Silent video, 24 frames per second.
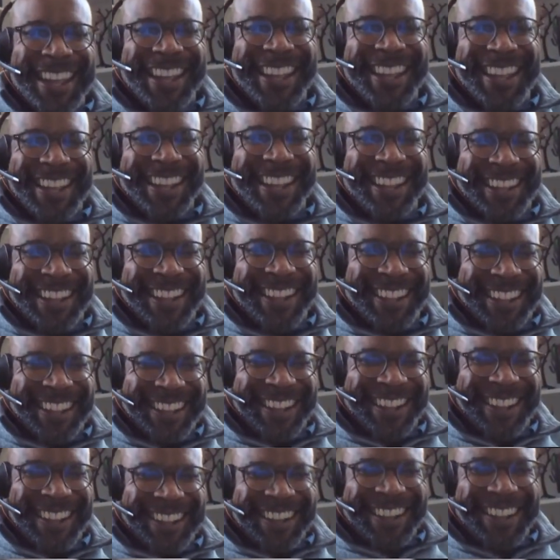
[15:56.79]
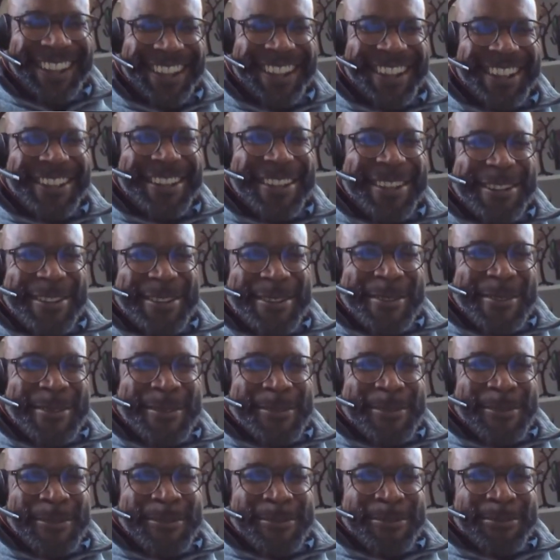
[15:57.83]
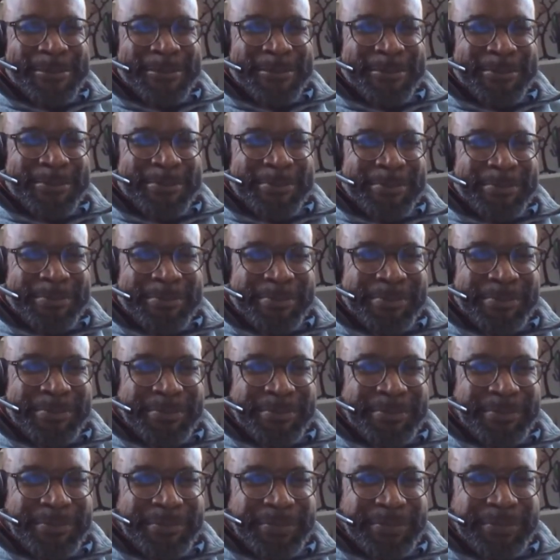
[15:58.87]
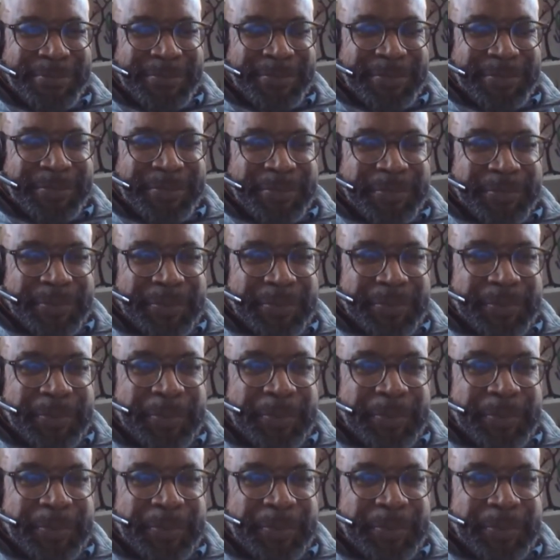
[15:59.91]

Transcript: This person isn't speaking.